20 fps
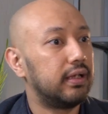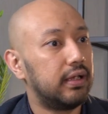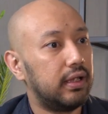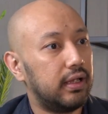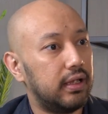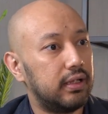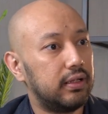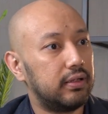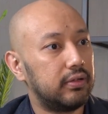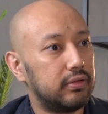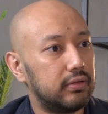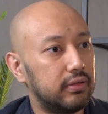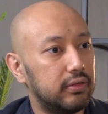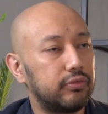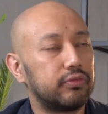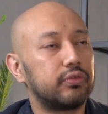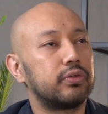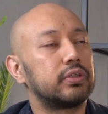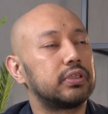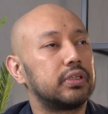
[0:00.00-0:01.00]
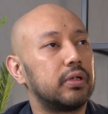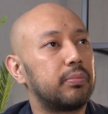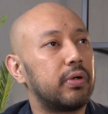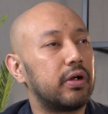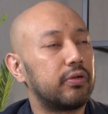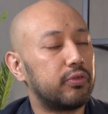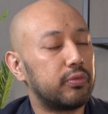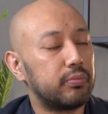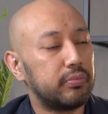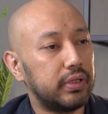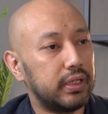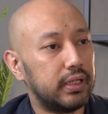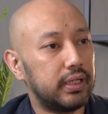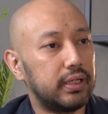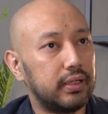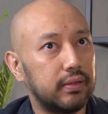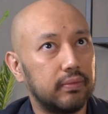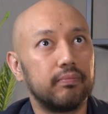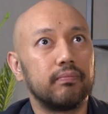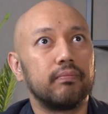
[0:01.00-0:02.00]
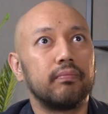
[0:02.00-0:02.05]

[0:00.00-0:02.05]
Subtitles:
And of course, apart from being